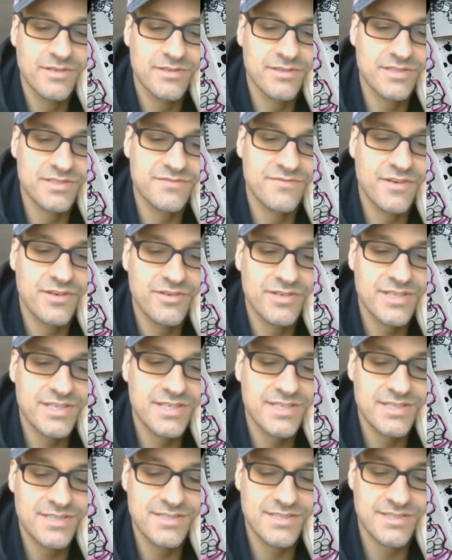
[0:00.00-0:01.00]
that's very
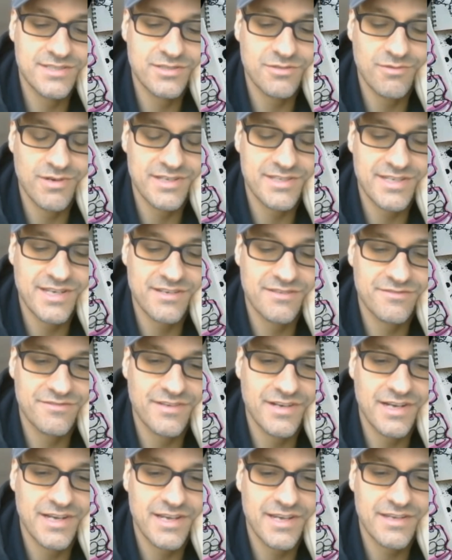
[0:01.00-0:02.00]
easy to
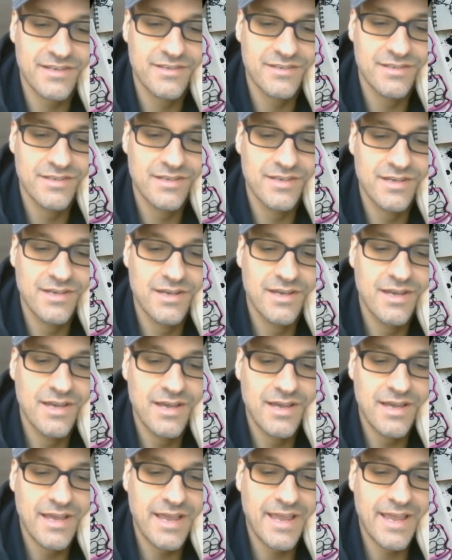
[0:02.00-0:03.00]
identify,
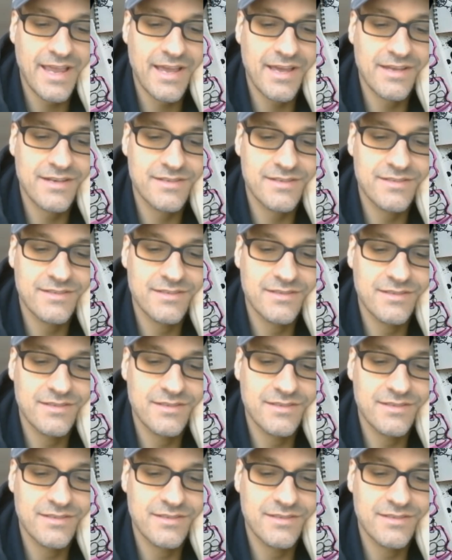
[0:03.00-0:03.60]
and